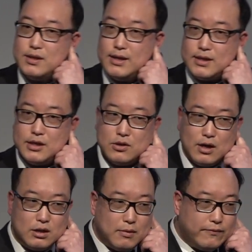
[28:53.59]
I was
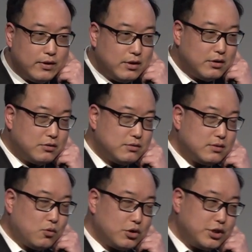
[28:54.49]
listening to Atomy
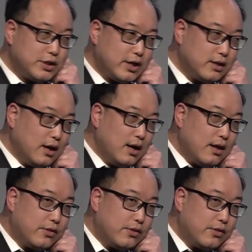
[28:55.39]
videos, watching it,